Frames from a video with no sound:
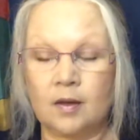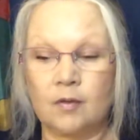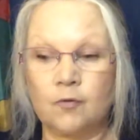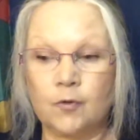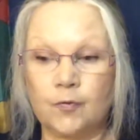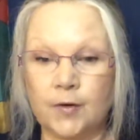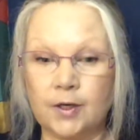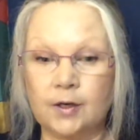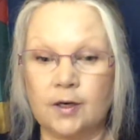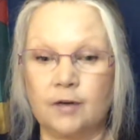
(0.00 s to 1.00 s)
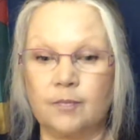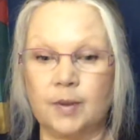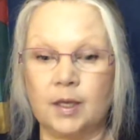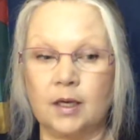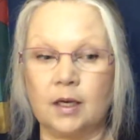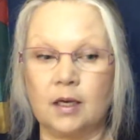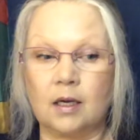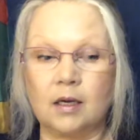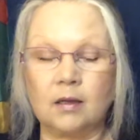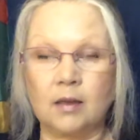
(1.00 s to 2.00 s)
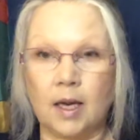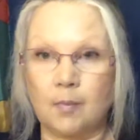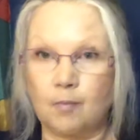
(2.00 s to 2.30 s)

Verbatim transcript: for fear of being, like,